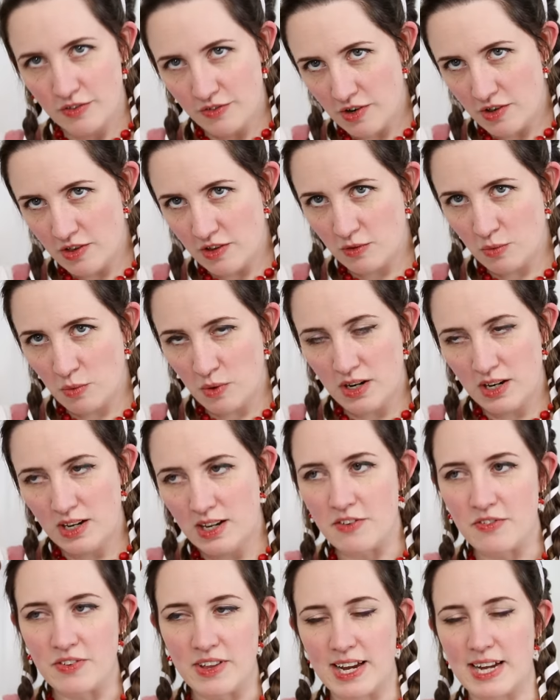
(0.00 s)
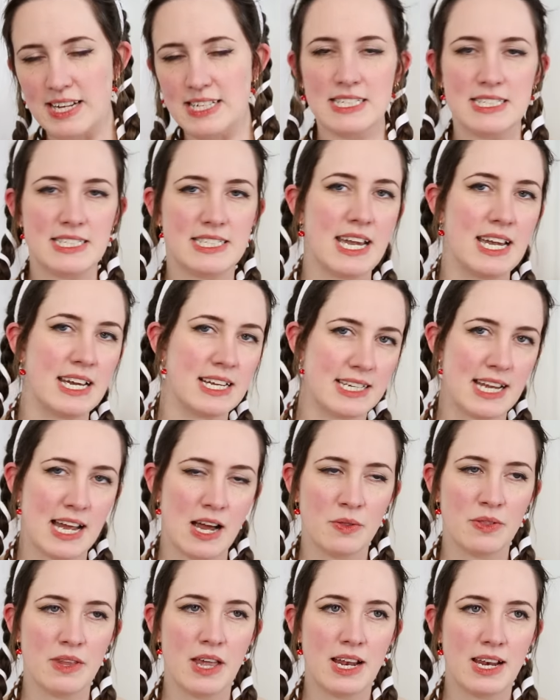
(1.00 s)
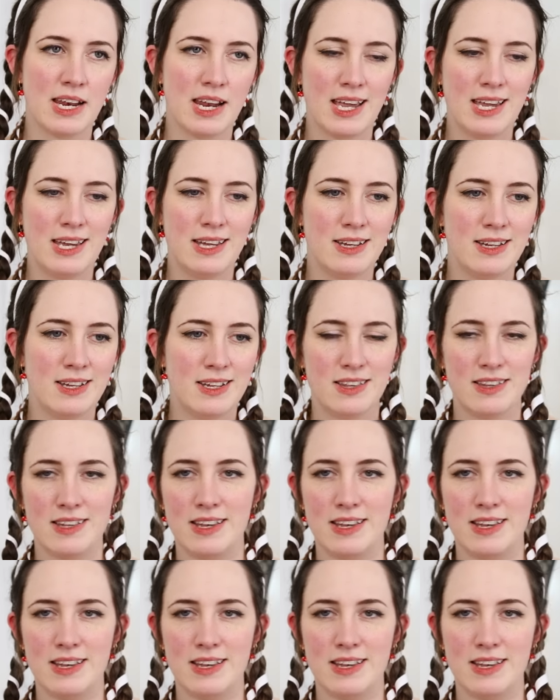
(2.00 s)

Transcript: for this one. If like I didn't take it down that night,